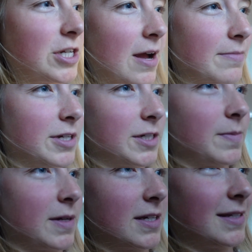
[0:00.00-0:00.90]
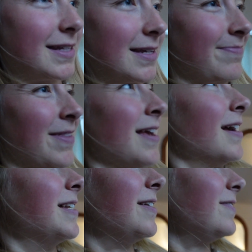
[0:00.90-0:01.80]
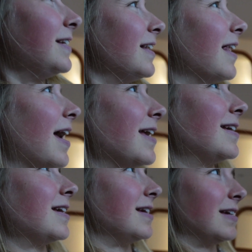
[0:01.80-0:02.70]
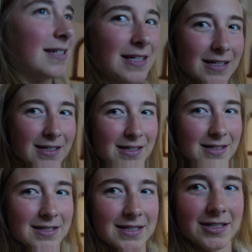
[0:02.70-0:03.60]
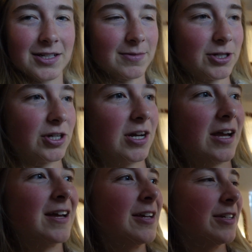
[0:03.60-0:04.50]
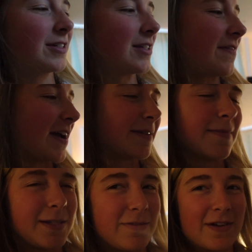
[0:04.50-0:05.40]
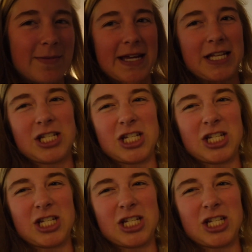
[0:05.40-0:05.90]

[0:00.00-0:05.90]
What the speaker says: jam just because I don't really like eating too much sugar. Just the fact that it makes me feel a bit